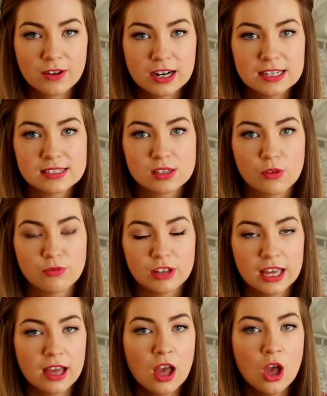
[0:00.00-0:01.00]
very
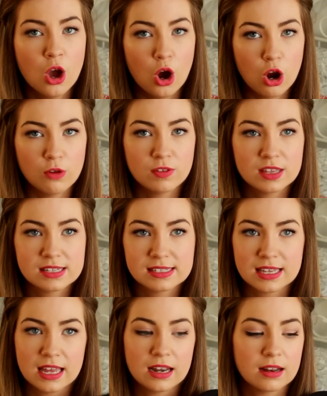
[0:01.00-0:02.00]
softly over the
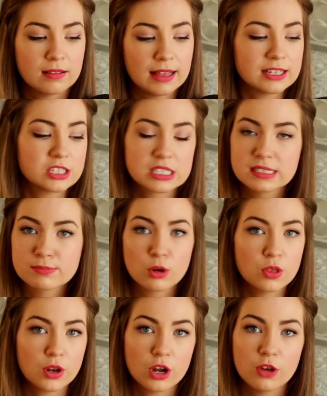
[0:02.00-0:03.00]
skin, like just
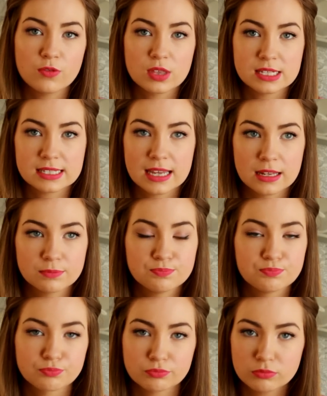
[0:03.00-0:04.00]
smooth it over the
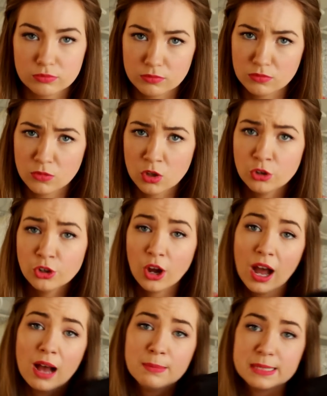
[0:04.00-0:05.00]
skin. On
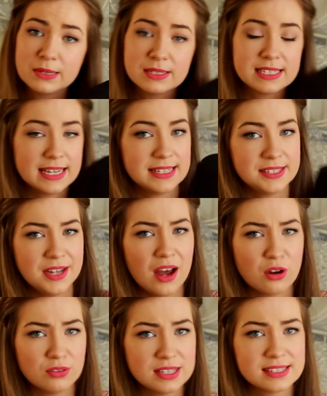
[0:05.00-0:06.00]
your arms, I would say
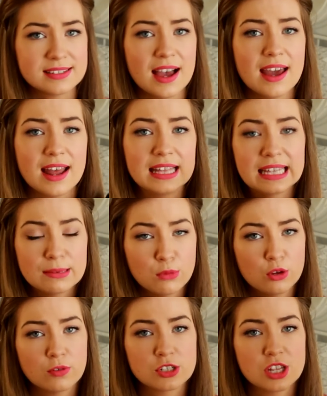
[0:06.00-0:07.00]
start on this side and then
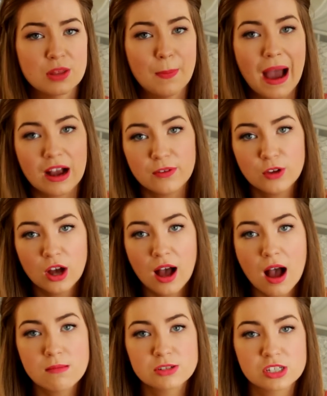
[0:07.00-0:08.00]
move onto the back of your
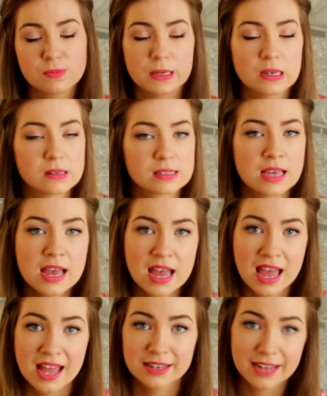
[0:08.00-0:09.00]
arms, just because
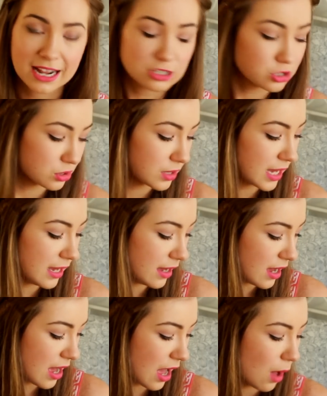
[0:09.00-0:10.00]

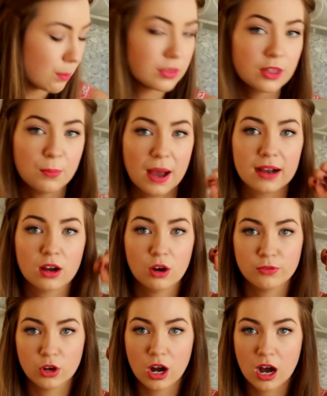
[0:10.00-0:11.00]
naturally the back
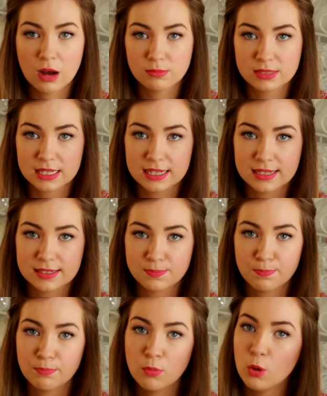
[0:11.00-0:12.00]
of your arms is
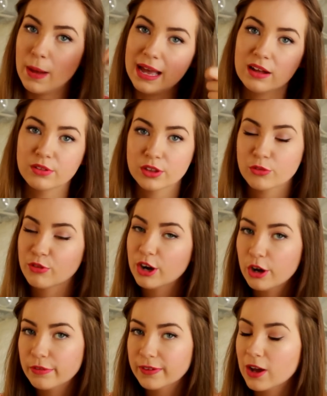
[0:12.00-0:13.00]
more pale than the
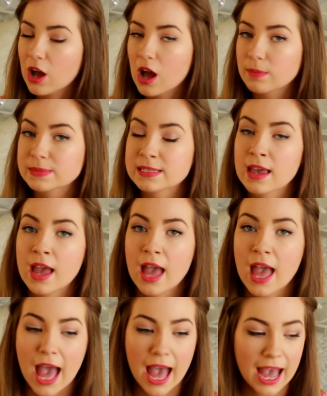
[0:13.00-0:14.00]
front of your arms.
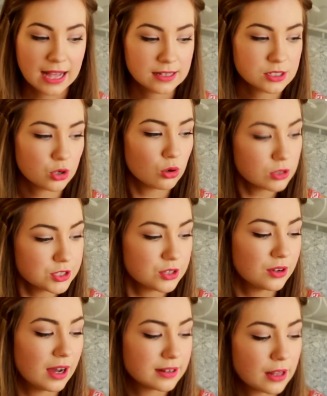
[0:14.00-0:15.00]
And
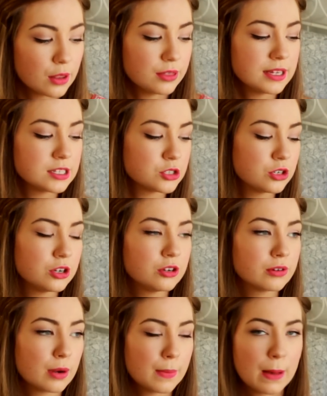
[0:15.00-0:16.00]
also, another thing
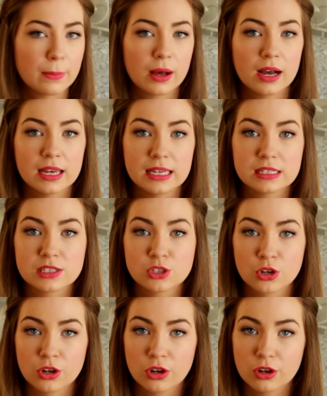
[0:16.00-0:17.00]
to remember
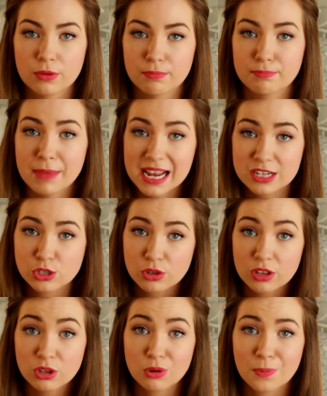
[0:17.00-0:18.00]
is to make
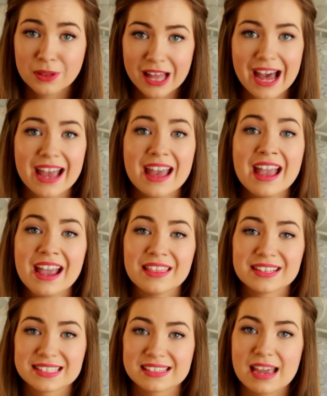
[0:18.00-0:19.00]
sure that you apply
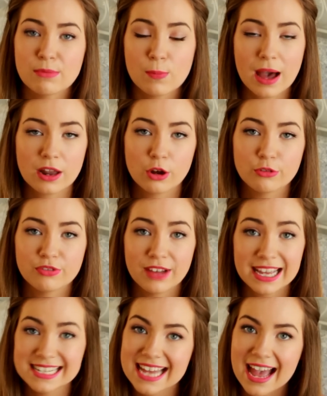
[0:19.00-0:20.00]
the same amount of
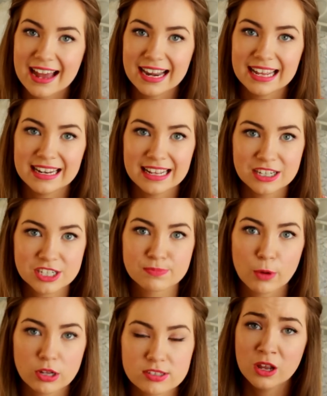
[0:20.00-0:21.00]
fake tan in each
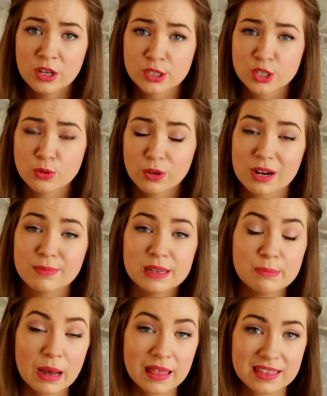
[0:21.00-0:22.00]
spot. So what I
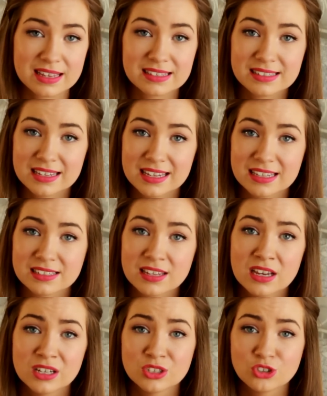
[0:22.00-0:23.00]
mean by this
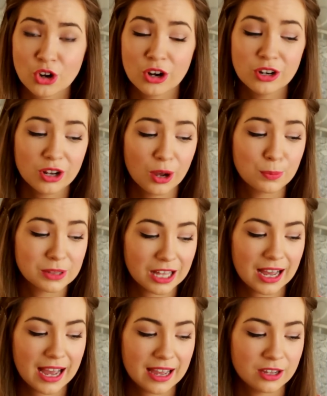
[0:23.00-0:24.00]
is, don't
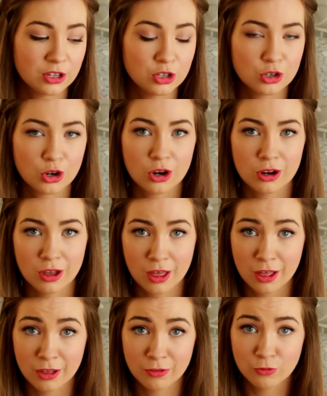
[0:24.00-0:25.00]
apply, you know,
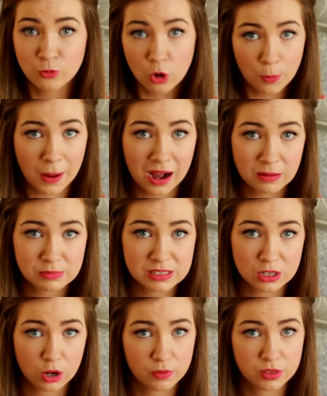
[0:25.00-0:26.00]
4
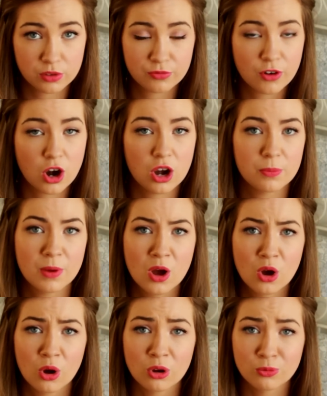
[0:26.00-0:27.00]
pumps of the foam
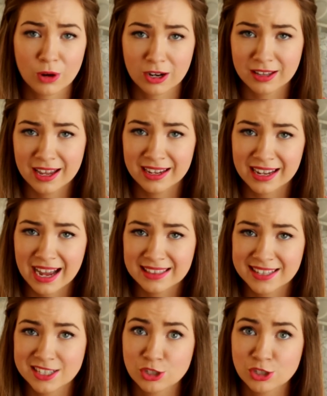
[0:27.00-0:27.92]
on one leg and